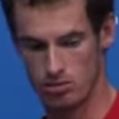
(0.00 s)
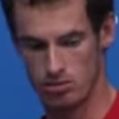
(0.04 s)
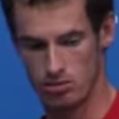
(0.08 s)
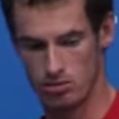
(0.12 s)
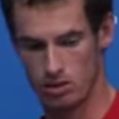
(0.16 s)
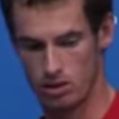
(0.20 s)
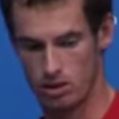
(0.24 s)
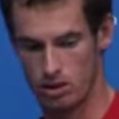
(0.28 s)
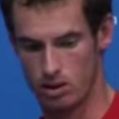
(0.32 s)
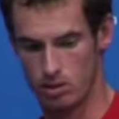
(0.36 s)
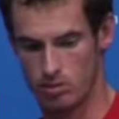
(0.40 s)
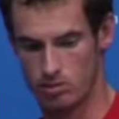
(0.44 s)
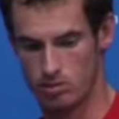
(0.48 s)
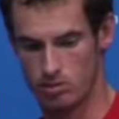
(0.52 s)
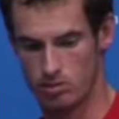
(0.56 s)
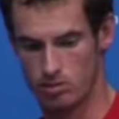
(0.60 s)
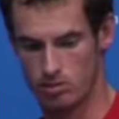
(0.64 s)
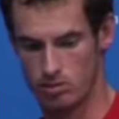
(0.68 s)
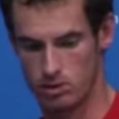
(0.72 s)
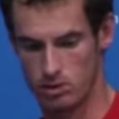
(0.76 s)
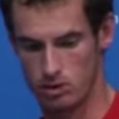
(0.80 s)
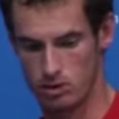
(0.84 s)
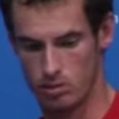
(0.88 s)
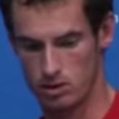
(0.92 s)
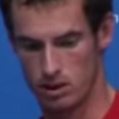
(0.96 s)
Um,
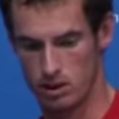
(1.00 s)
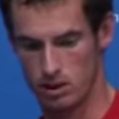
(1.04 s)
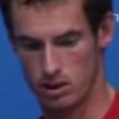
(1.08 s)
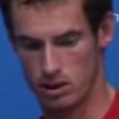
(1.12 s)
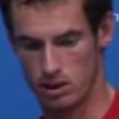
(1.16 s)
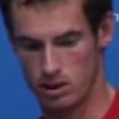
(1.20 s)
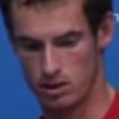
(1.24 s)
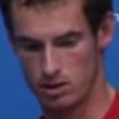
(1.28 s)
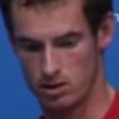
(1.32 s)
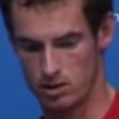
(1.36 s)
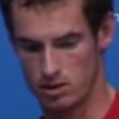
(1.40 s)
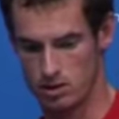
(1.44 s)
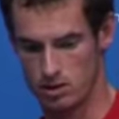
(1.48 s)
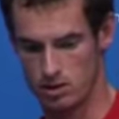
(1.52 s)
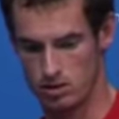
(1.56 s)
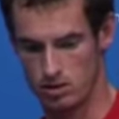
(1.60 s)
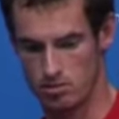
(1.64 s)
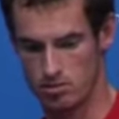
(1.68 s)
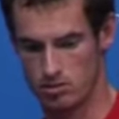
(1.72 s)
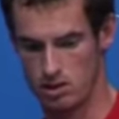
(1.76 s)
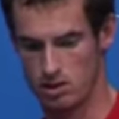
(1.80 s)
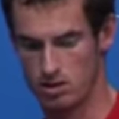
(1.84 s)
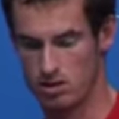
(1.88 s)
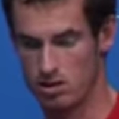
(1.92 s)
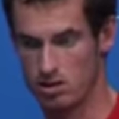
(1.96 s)
you know, my legs just
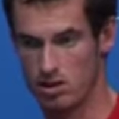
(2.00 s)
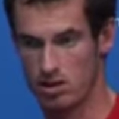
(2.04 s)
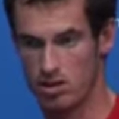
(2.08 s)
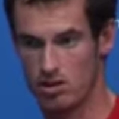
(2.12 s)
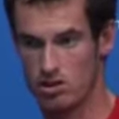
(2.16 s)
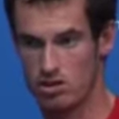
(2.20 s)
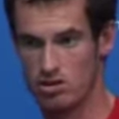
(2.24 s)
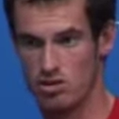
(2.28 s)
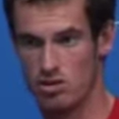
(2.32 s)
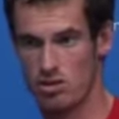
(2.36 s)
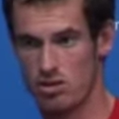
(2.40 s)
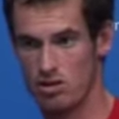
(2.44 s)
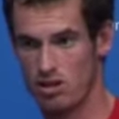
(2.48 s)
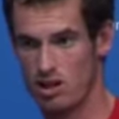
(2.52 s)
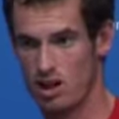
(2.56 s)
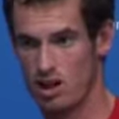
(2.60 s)
need to get stronger.